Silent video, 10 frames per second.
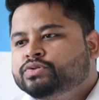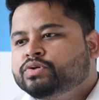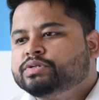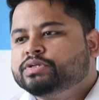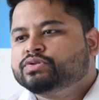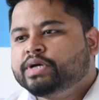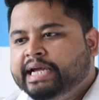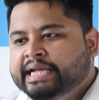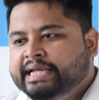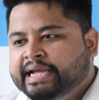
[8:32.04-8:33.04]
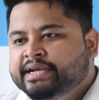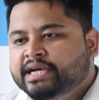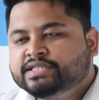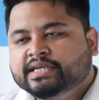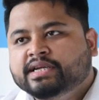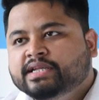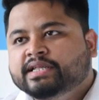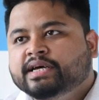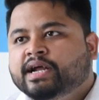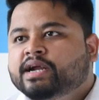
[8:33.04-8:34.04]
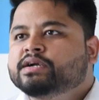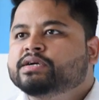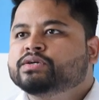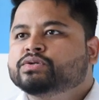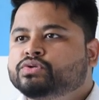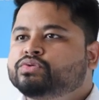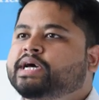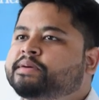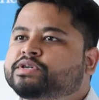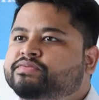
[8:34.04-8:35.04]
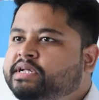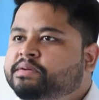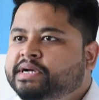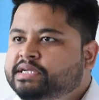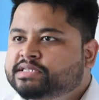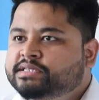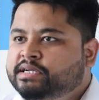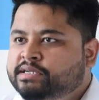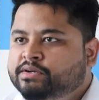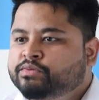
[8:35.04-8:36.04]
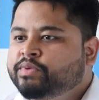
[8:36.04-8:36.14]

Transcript: so, so in India generally there are two types of telemedicine center.